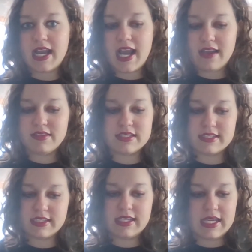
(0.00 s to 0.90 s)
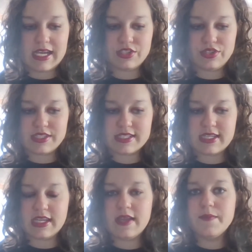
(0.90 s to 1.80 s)
obviously, as you can
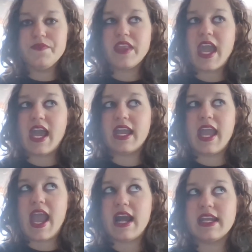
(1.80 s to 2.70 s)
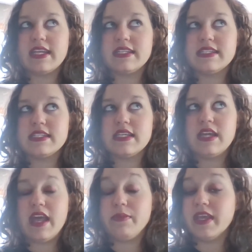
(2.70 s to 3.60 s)
see, I had it
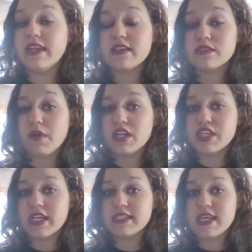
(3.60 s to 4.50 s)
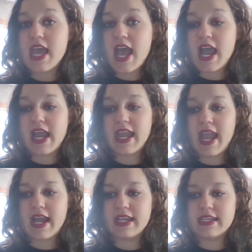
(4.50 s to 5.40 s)
at the beginning of this project. I
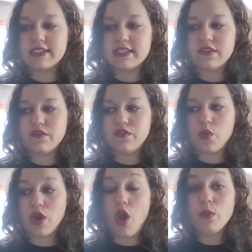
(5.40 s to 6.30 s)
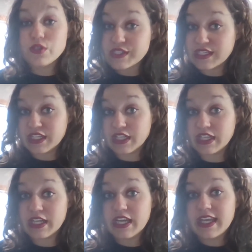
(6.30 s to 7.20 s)
had it for almost a
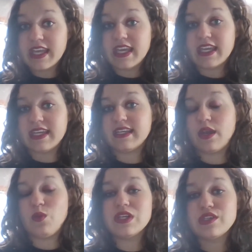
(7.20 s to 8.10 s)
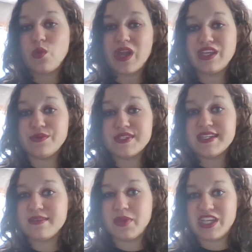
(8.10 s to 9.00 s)
year and I wasn't quite using
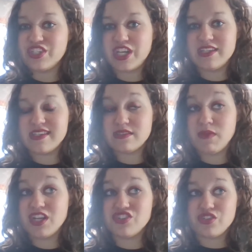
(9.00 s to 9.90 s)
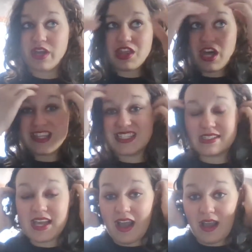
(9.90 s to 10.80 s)
the pink shades as much. So I thought this